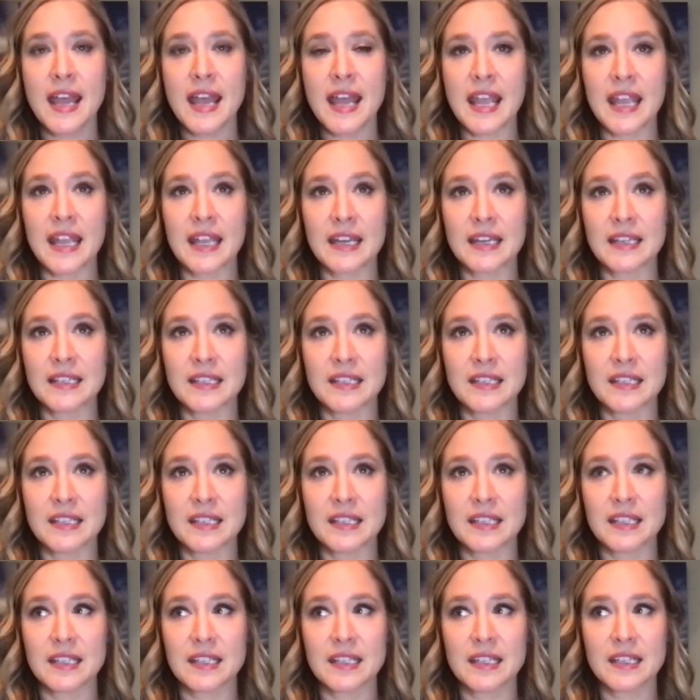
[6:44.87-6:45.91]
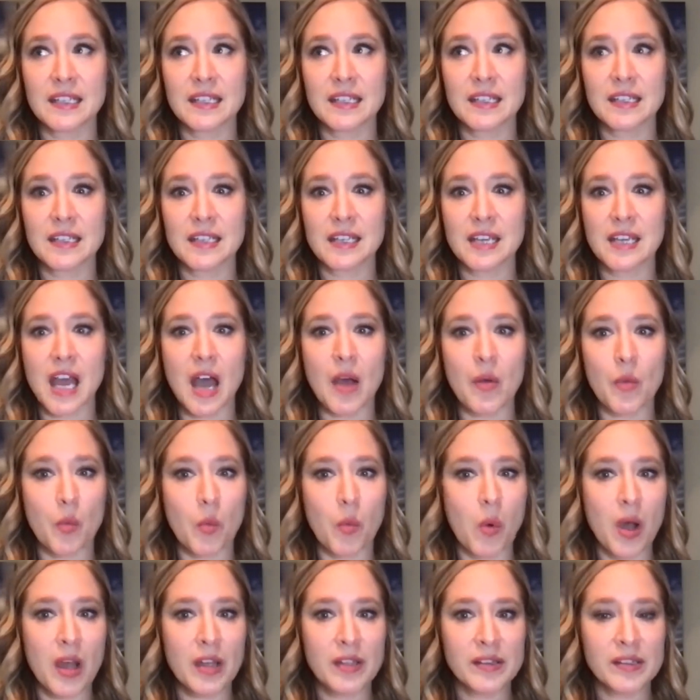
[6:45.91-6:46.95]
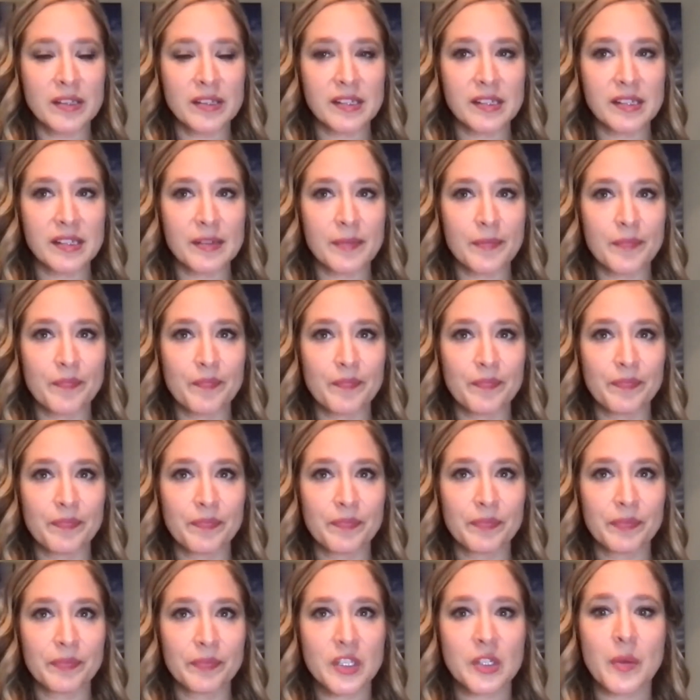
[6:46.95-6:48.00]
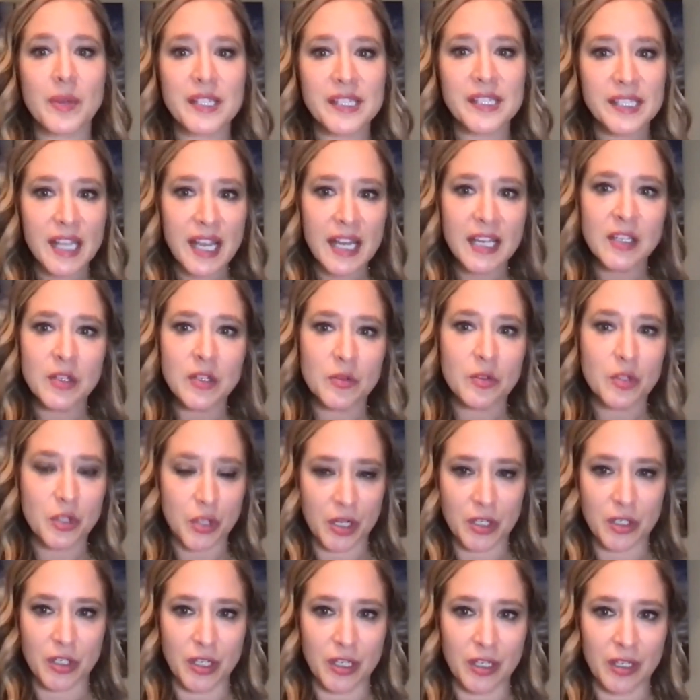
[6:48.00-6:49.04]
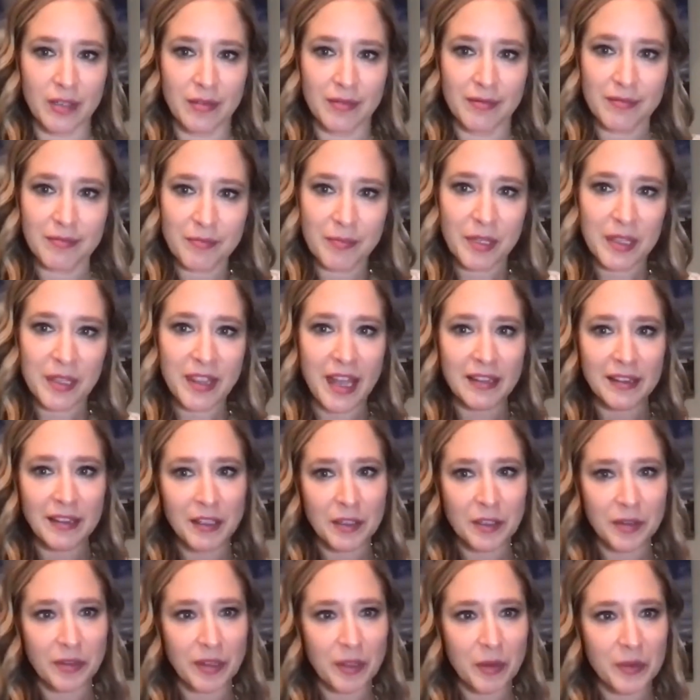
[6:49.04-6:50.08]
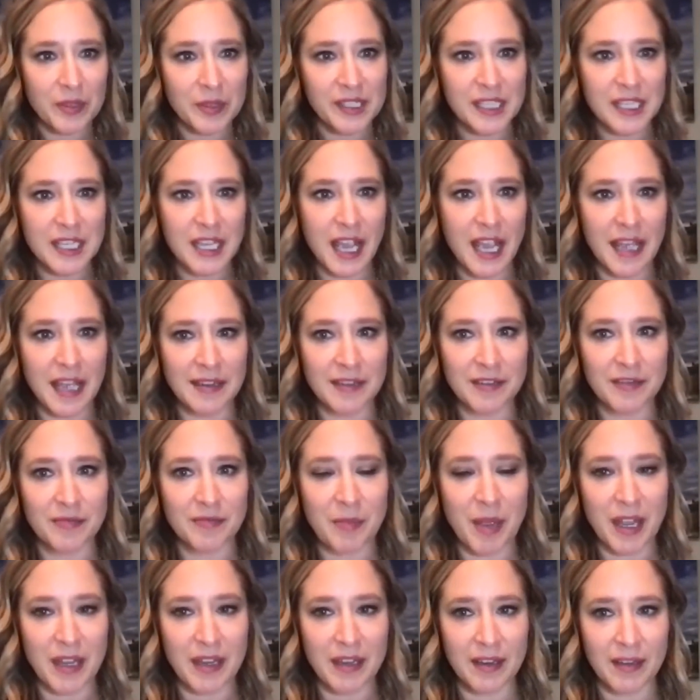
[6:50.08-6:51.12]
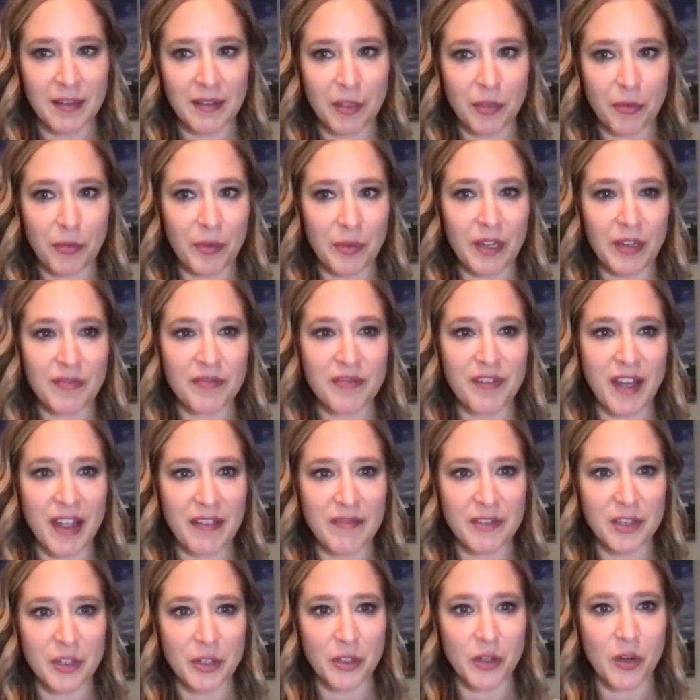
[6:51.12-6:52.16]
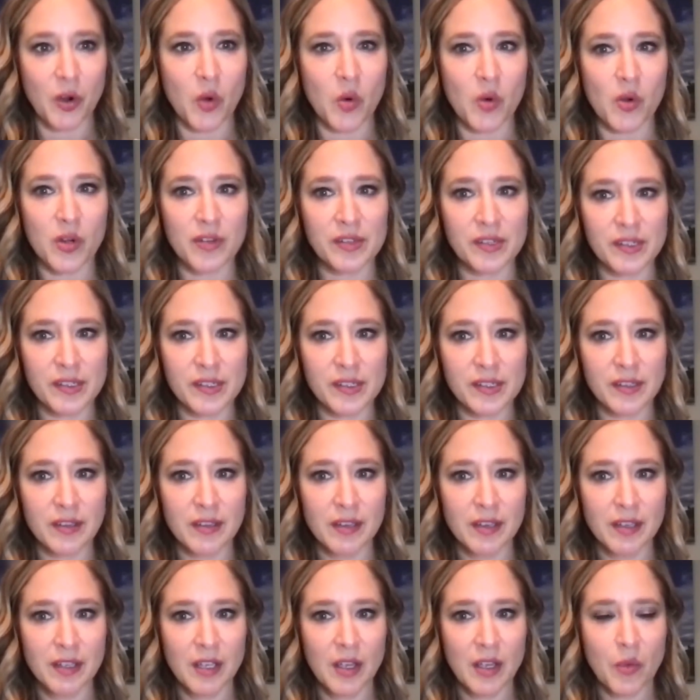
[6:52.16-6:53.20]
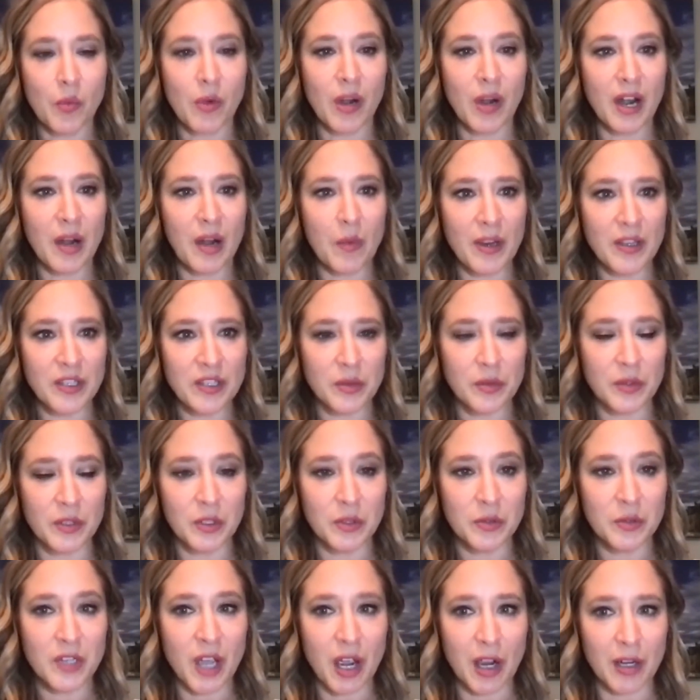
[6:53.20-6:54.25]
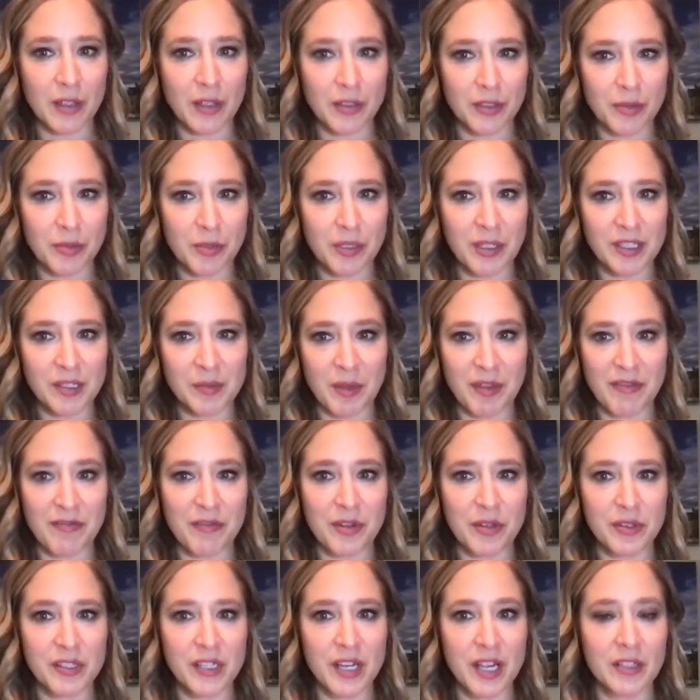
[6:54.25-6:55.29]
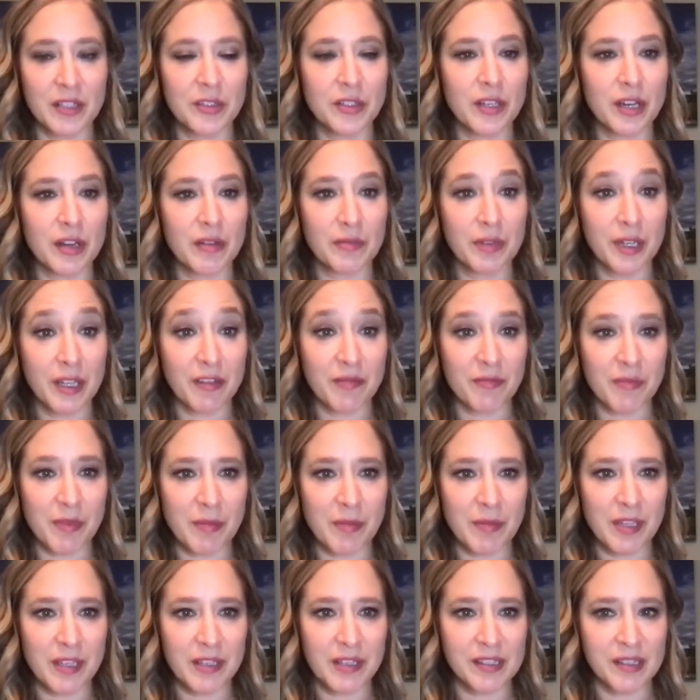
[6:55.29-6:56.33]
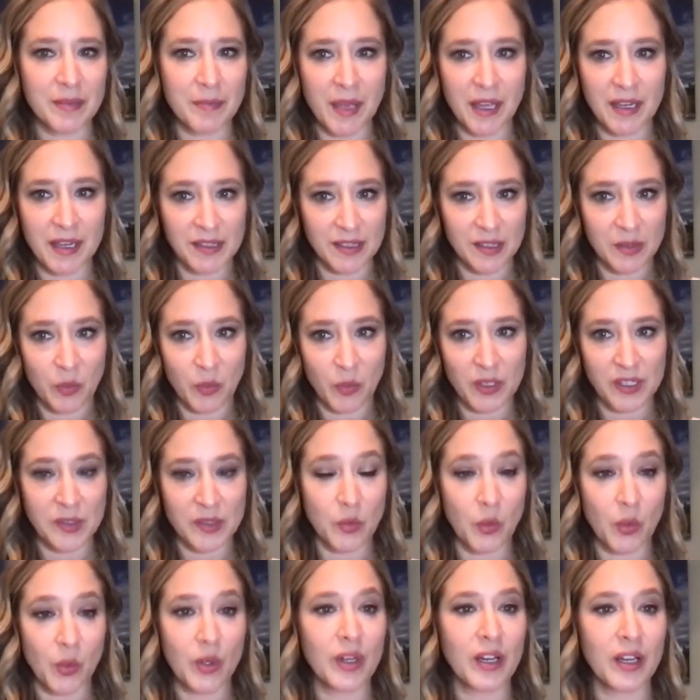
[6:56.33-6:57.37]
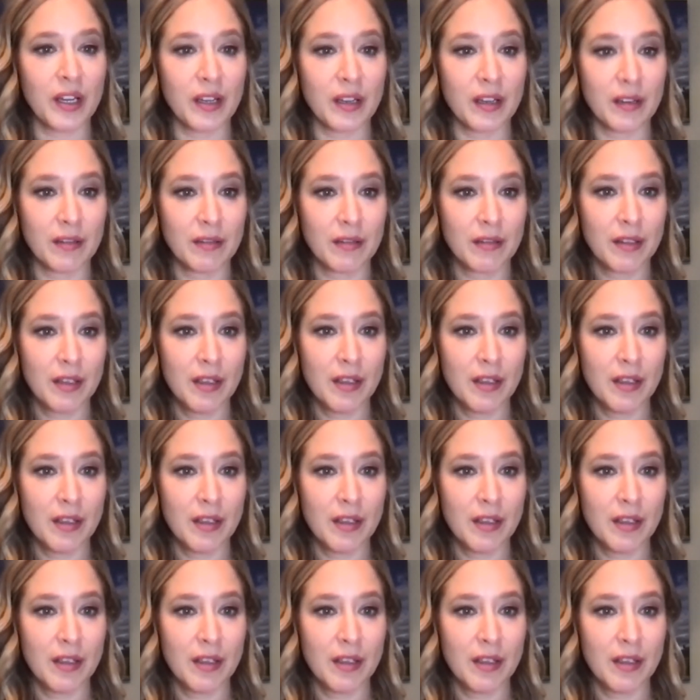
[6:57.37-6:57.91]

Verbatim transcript: And not once, so I say nutrition, but that literally was the end of my three to five year course where I went to a new doctor because my first doctor got rid of me because the medicine wasn't working